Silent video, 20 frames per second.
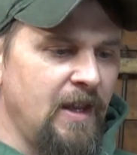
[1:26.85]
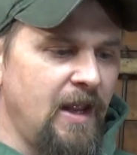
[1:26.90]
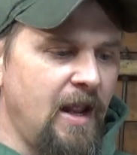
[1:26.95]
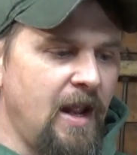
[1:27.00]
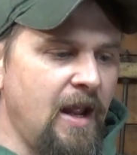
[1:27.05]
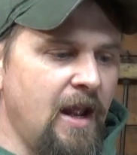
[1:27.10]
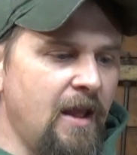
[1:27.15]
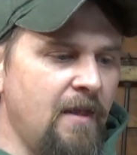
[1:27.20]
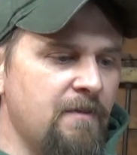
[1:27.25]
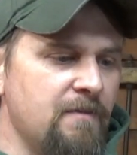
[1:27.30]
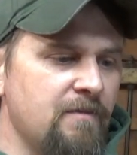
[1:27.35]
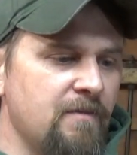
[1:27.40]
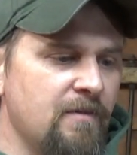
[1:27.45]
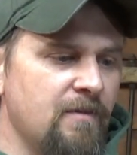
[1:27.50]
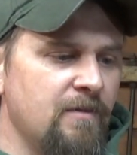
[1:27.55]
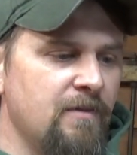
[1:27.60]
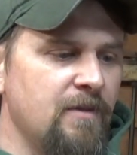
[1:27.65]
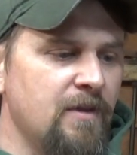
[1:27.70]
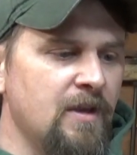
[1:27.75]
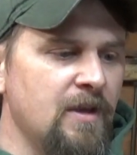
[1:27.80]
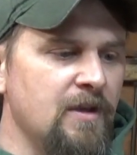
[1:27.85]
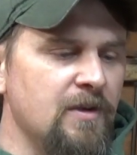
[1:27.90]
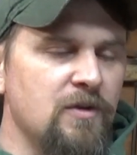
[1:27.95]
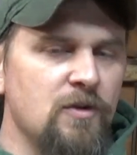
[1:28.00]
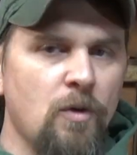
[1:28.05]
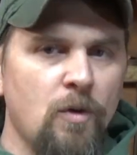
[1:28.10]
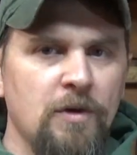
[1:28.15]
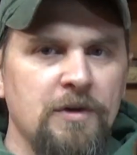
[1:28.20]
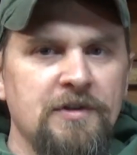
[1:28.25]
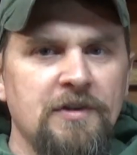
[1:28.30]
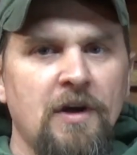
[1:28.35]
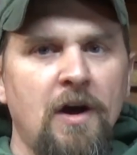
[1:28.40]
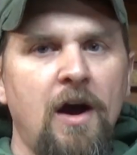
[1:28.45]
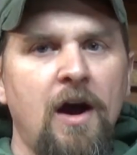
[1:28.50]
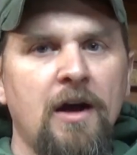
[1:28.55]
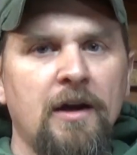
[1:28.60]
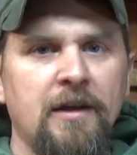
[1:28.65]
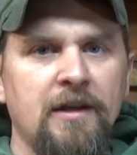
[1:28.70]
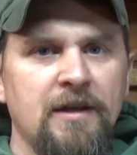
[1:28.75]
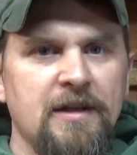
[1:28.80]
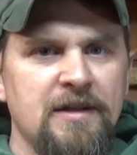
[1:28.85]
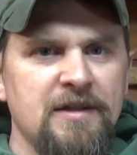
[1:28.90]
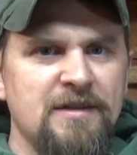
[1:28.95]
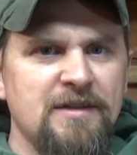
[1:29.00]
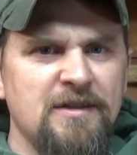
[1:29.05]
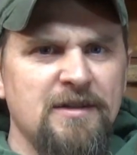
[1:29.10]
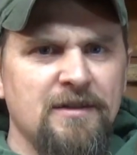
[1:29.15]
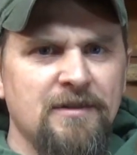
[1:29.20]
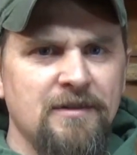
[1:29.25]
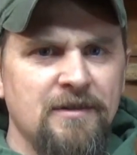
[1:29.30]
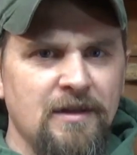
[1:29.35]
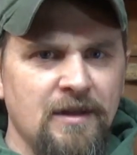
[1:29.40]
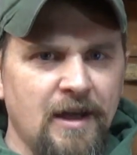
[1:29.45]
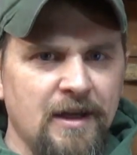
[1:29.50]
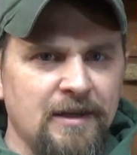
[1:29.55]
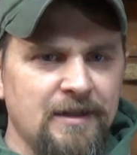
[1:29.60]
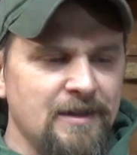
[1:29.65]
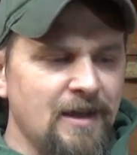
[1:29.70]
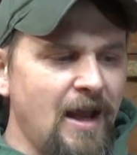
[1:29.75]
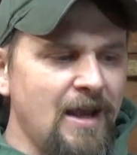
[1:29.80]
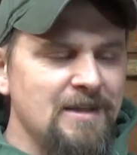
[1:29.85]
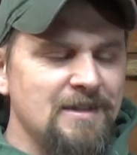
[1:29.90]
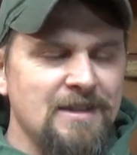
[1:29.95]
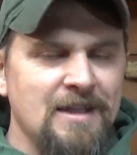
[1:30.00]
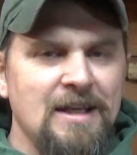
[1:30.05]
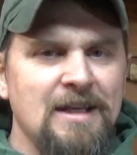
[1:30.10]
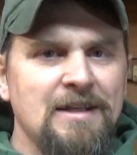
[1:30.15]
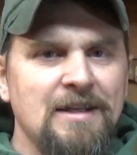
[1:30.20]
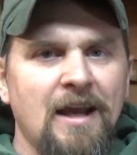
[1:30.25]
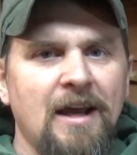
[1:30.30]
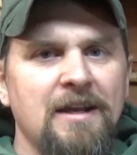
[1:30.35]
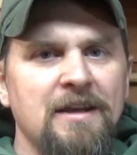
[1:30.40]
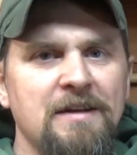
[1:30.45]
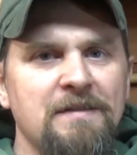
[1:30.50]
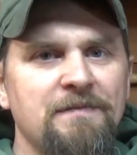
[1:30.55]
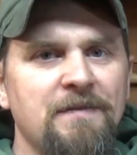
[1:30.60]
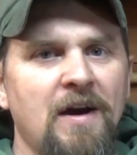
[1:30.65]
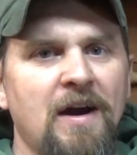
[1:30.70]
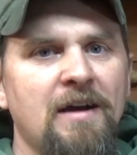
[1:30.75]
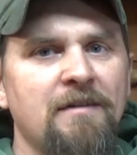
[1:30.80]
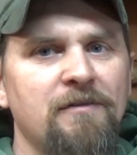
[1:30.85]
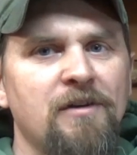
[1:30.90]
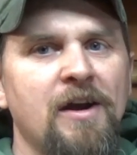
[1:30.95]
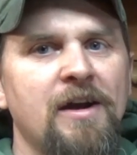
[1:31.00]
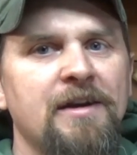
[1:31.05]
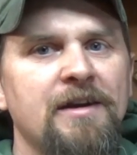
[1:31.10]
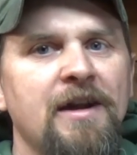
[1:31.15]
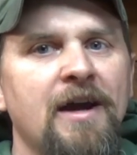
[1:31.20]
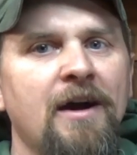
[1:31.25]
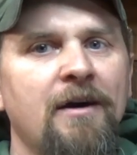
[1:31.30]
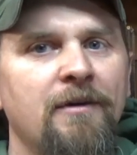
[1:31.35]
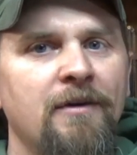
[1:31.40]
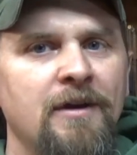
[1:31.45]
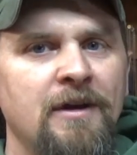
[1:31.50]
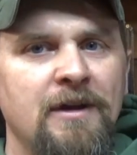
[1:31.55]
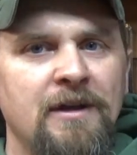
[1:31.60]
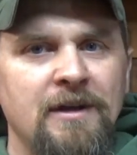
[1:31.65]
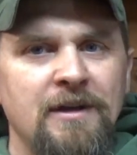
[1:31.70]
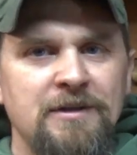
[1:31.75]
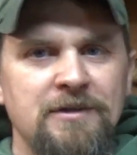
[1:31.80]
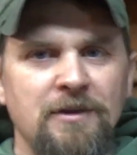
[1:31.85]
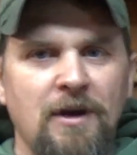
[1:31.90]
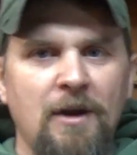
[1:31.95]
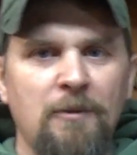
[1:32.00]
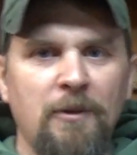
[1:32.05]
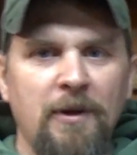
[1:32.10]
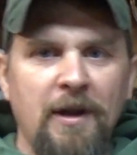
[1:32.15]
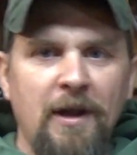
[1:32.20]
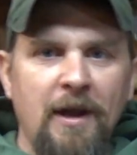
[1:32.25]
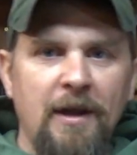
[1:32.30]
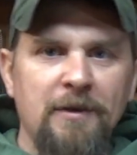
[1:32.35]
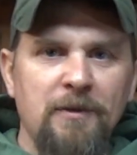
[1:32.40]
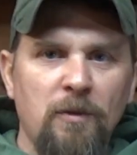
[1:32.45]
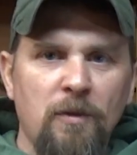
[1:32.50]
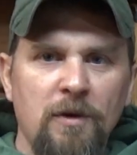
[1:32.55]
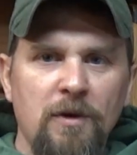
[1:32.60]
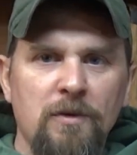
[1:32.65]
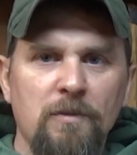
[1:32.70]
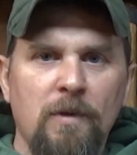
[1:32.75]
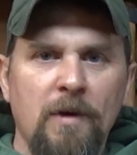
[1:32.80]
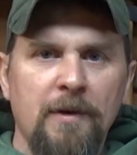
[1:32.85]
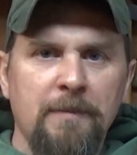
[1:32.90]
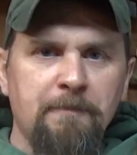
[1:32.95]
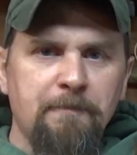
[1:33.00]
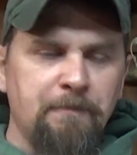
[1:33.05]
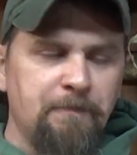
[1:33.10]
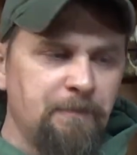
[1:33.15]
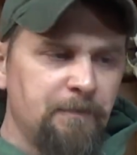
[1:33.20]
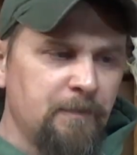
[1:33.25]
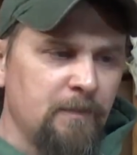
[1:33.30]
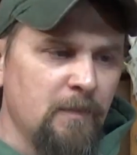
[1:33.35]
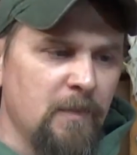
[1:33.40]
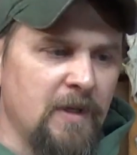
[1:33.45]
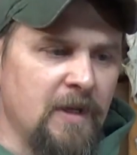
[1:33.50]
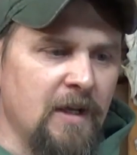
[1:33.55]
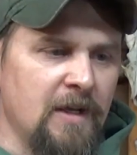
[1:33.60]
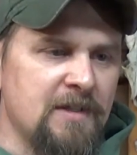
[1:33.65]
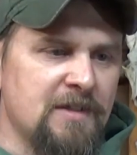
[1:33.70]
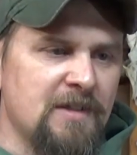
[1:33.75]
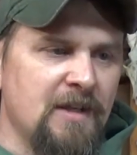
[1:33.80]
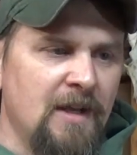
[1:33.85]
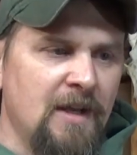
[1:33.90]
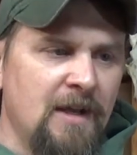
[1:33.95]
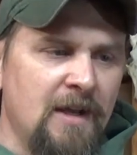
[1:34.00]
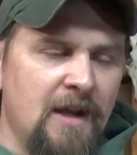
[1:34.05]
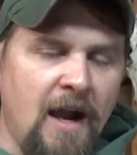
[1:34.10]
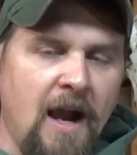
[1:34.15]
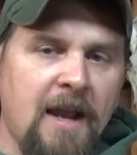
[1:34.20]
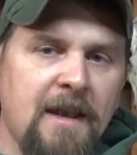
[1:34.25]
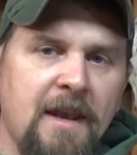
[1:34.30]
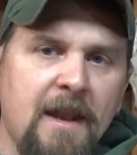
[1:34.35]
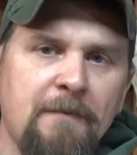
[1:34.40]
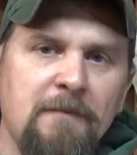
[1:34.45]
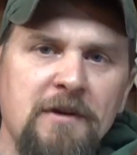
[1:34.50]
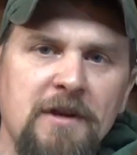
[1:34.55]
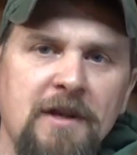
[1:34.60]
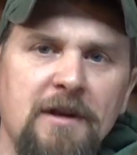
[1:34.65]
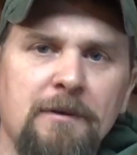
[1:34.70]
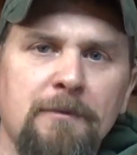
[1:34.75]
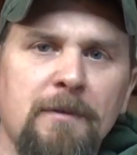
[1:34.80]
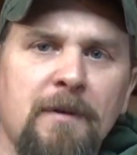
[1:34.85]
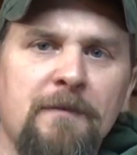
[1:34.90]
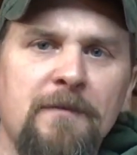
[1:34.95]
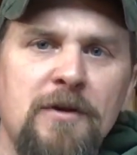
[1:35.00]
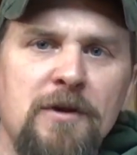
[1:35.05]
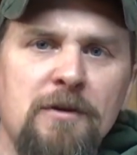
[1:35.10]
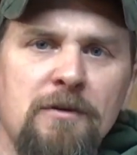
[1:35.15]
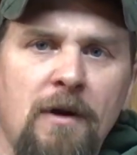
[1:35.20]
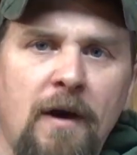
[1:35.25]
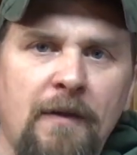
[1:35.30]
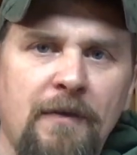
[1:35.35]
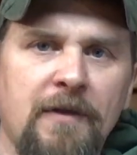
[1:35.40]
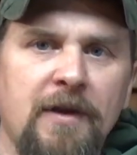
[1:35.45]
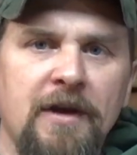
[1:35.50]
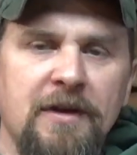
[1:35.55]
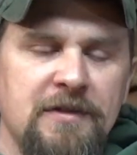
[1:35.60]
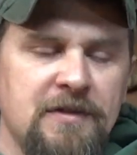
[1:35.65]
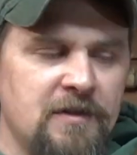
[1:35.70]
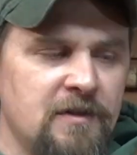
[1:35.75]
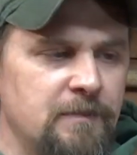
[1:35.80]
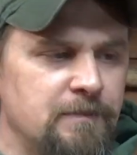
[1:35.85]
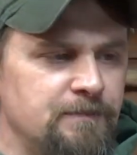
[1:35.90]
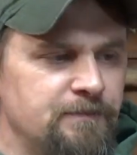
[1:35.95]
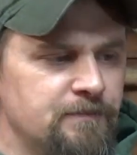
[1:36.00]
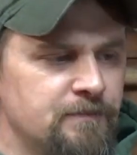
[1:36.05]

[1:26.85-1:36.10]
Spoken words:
and the Norse Hawk is like $19.95 right now. So I went ahead and ordered one because I never did a review on this.